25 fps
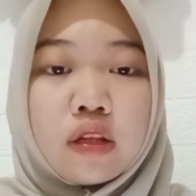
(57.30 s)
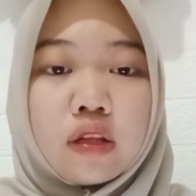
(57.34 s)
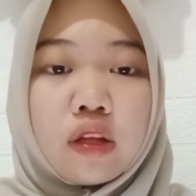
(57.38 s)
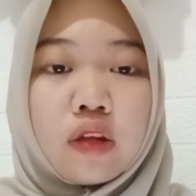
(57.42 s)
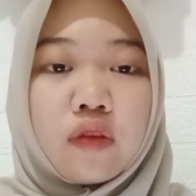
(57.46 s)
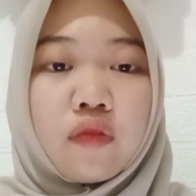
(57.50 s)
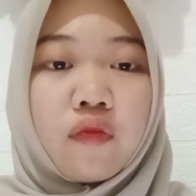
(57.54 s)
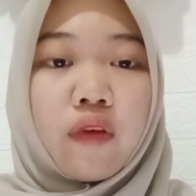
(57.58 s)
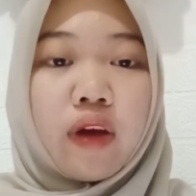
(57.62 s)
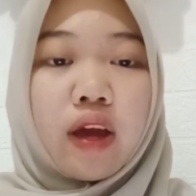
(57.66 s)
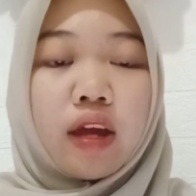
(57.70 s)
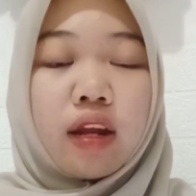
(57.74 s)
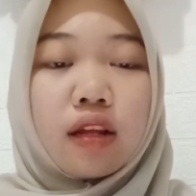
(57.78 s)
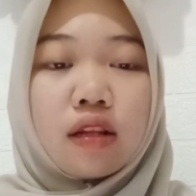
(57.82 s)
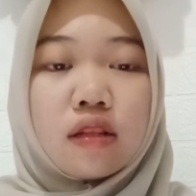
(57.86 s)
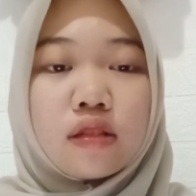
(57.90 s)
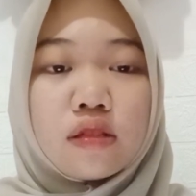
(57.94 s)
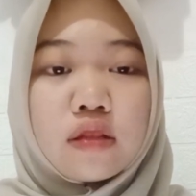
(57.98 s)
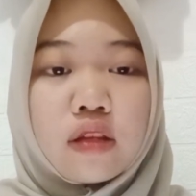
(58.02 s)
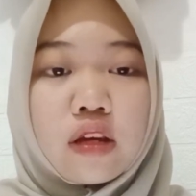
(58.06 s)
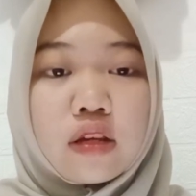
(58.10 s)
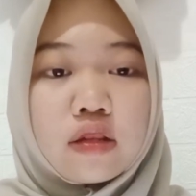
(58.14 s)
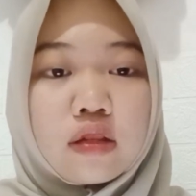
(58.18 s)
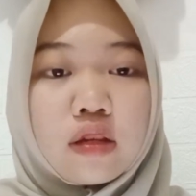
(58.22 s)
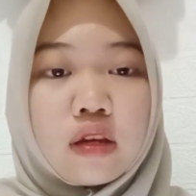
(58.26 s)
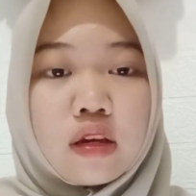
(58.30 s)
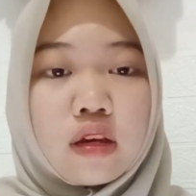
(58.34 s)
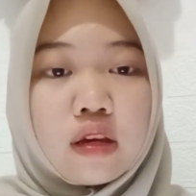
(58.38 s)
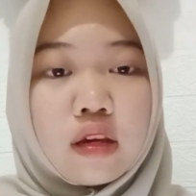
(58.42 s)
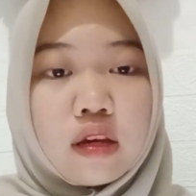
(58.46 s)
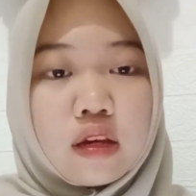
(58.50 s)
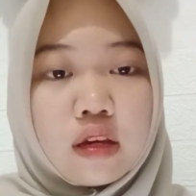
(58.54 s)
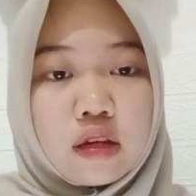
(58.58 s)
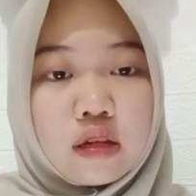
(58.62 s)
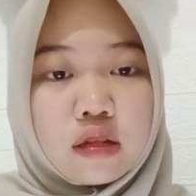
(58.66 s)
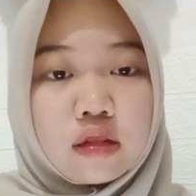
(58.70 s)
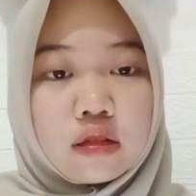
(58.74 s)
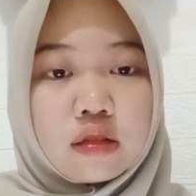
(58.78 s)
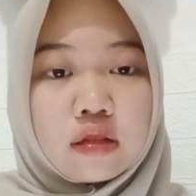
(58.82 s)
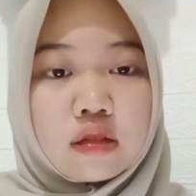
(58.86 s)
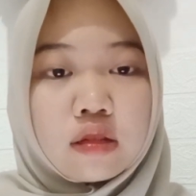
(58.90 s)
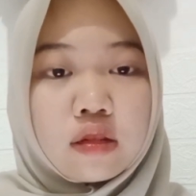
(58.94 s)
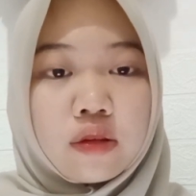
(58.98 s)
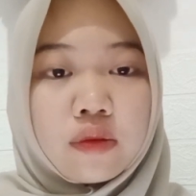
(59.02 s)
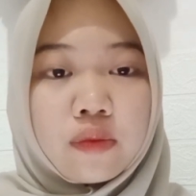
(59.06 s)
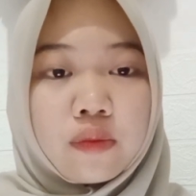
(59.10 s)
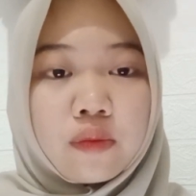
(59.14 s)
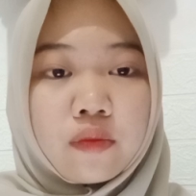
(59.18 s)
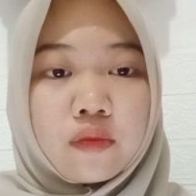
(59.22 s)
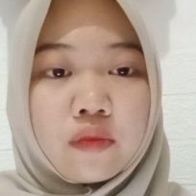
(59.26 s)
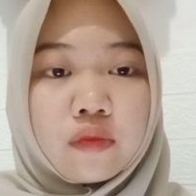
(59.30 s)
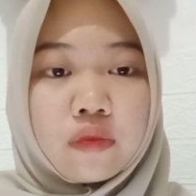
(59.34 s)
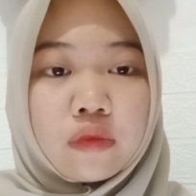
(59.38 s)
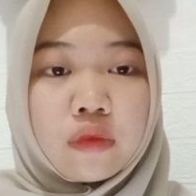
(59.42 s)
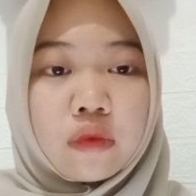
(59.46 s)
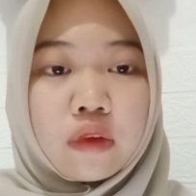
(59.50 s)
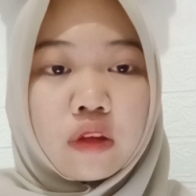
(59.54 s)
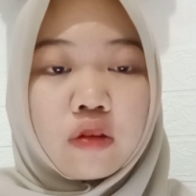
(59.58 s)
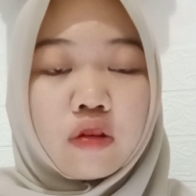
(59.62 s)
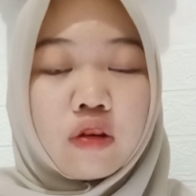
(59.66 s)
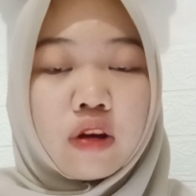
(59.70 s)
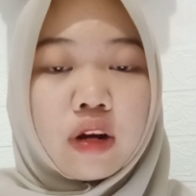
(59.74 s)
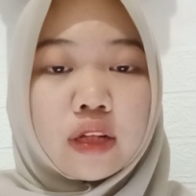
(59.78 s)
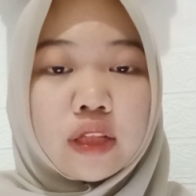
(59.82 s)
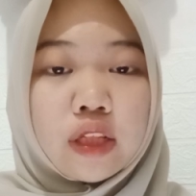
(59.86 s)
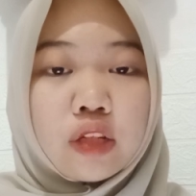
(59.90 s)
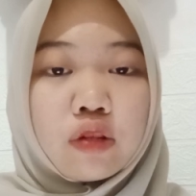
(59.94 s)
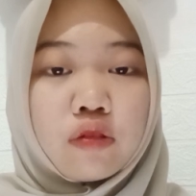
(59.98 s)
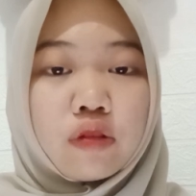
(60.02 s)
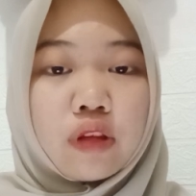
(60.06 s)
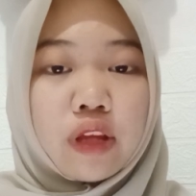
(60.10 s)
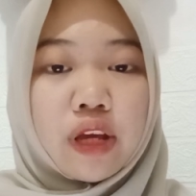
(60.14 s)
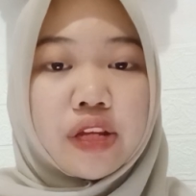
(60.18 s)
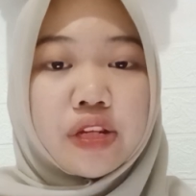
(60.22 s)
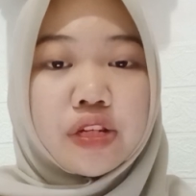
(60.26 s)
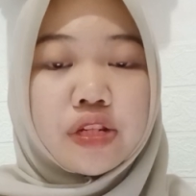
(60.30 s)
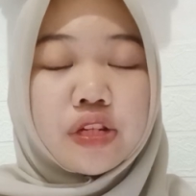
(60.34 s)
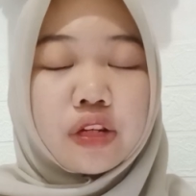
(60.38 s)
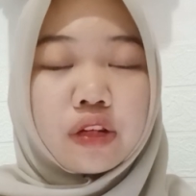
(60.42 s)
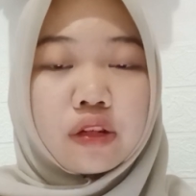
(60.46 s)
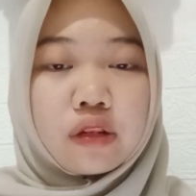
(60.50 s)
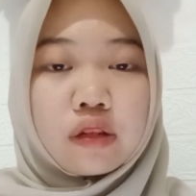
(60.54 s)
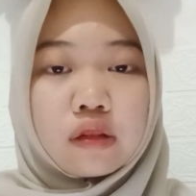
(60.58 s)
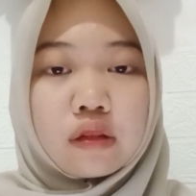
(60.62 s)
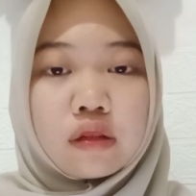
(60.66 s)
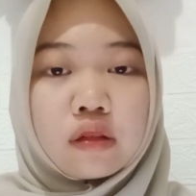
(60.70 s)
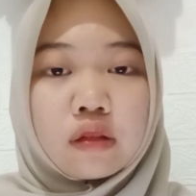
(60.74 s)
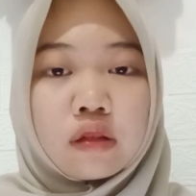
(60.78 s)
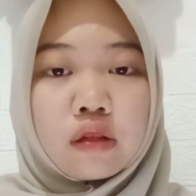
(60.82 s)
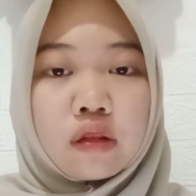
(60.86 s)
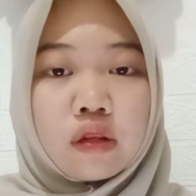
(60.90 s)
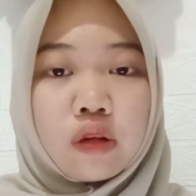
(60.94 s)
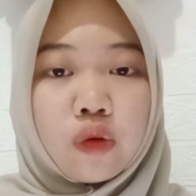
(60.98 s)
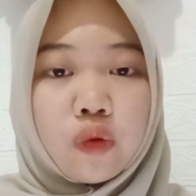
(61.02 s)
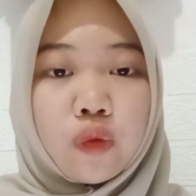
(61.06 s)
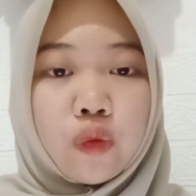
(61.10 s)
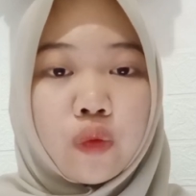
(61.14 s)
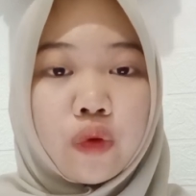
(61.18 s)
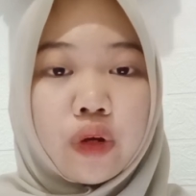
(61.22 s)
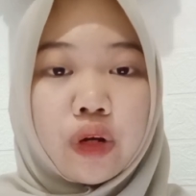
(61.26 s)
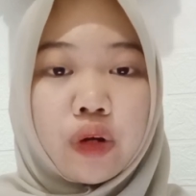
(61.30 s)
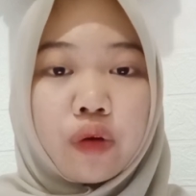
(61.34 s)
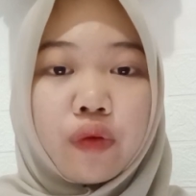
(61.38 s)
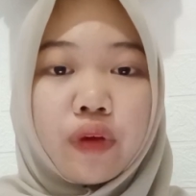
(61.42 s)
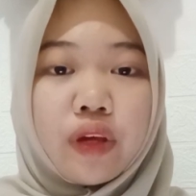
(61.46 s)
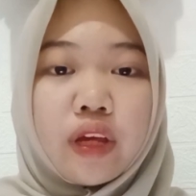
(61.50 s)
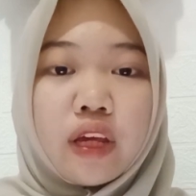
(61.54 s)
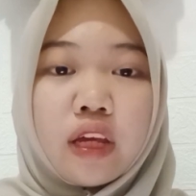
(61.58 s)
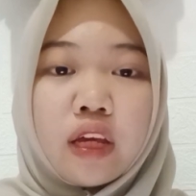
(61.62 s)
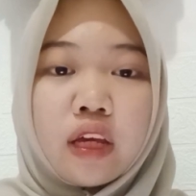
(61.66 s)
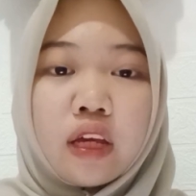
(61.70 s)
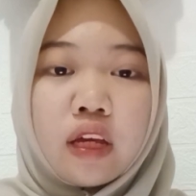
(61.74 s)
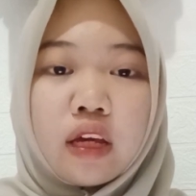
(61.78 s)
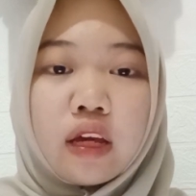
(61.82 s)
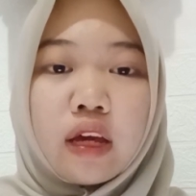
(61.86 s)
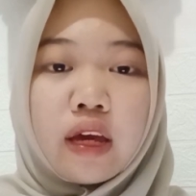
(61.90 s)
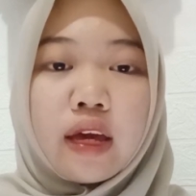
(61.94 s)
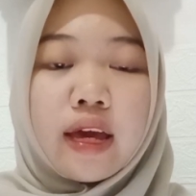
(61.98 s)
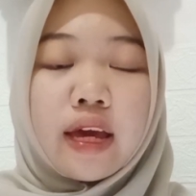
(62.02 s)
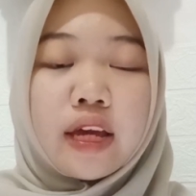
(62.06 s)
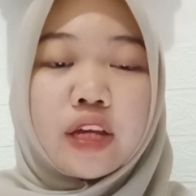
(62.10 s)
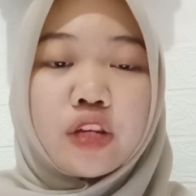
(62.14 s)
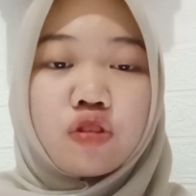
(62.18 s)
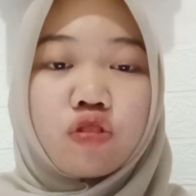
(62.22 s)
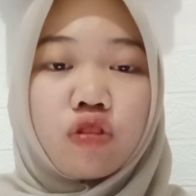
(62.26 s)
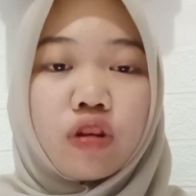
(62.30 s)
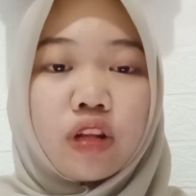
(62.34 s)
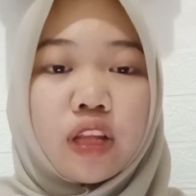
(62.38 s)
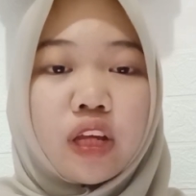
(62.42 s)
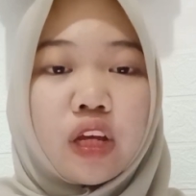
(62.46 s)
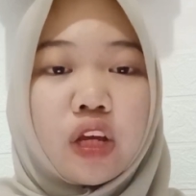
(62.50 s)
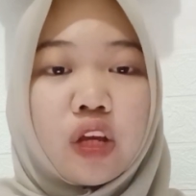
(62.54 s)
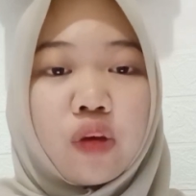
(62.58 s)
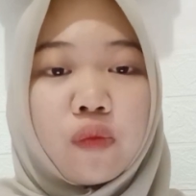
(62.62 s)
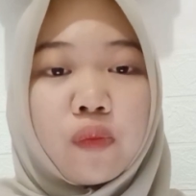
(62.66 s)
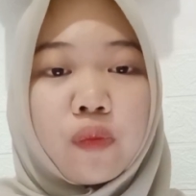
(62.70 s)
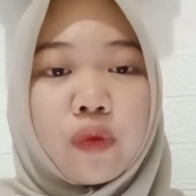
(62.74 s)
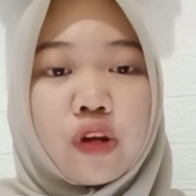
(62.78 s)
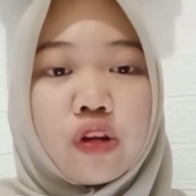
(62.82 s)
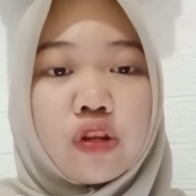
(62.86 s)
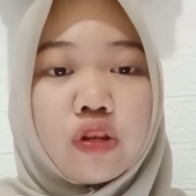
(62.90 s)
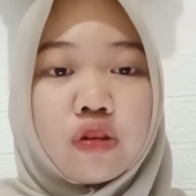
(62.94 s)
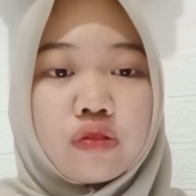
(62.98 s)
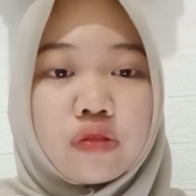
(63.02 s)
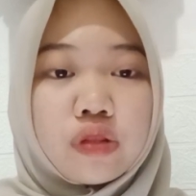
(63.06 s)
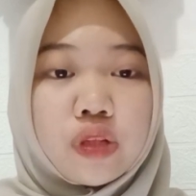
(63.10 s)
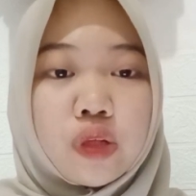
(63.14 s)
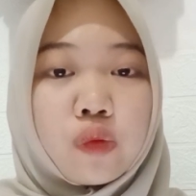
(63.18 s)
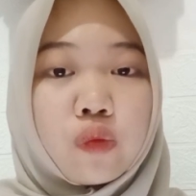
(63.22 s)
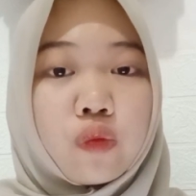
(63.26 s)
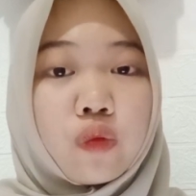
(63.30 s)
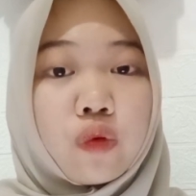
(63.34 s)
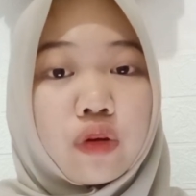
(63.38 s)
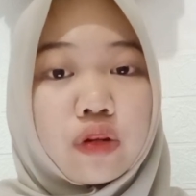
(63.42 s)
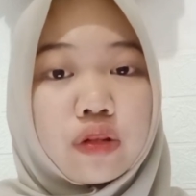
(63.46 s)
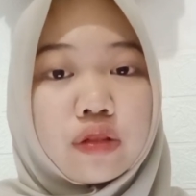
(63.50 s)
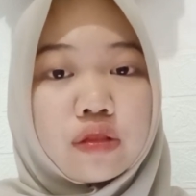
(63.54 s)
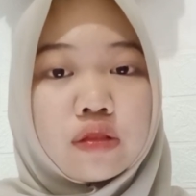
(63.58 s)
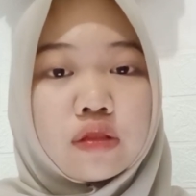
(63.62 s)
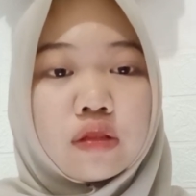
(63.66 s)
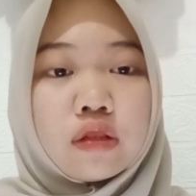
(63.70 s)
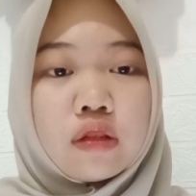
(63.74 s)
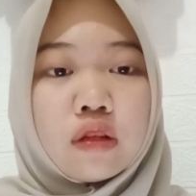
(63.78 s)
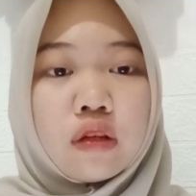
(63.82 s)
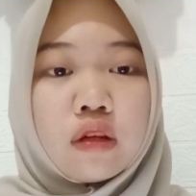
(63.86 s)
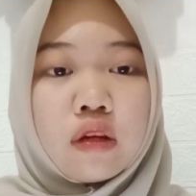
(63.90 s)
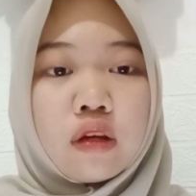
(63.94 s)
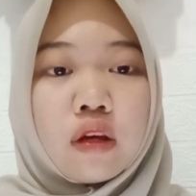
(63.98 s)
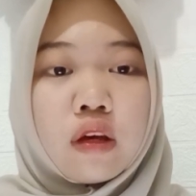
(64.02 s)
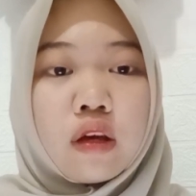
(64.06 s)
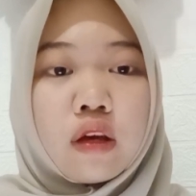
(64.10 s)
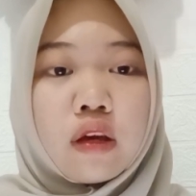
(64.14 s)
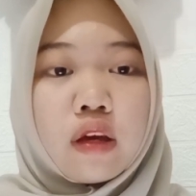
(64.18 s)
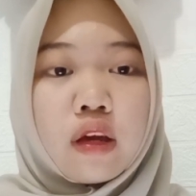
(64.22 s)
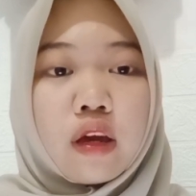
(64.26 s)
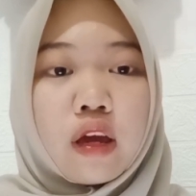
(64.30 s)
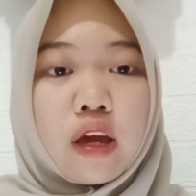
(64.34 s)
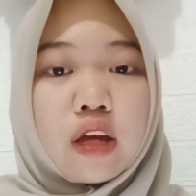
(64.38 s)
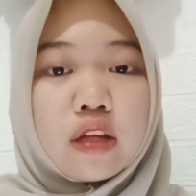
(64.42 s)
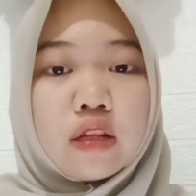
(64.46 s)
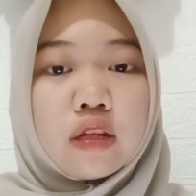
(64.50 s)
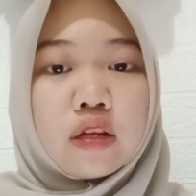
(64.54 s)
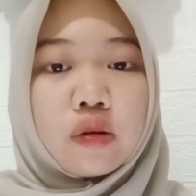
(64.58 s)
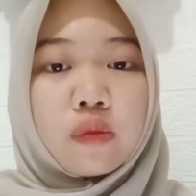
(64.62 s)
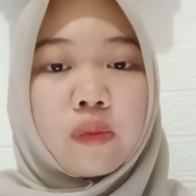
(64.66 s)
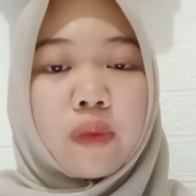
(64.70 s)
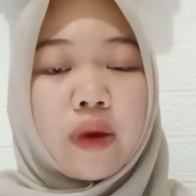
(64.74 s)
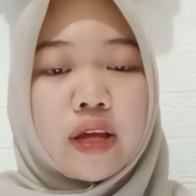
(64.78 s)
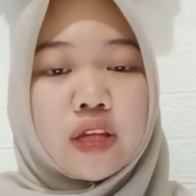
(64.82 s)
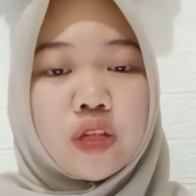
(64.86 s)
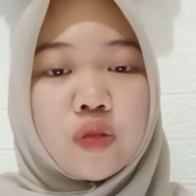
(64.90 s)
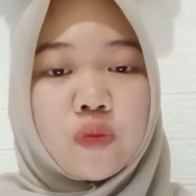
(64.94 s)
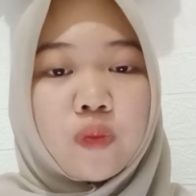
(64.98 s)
The final stage is articulation, where we actually produce the words either by